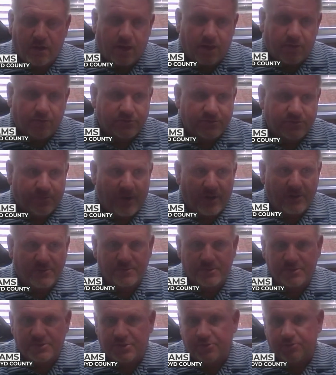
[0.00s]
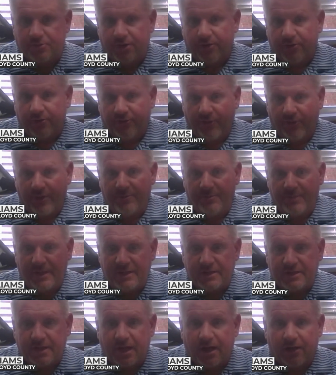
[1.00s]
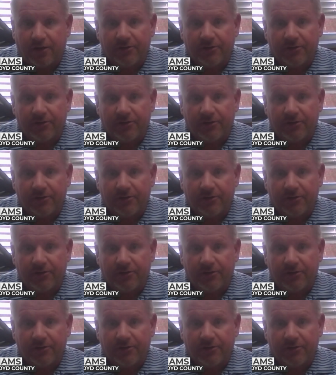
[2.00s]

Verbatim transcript: That was approximately $212 million.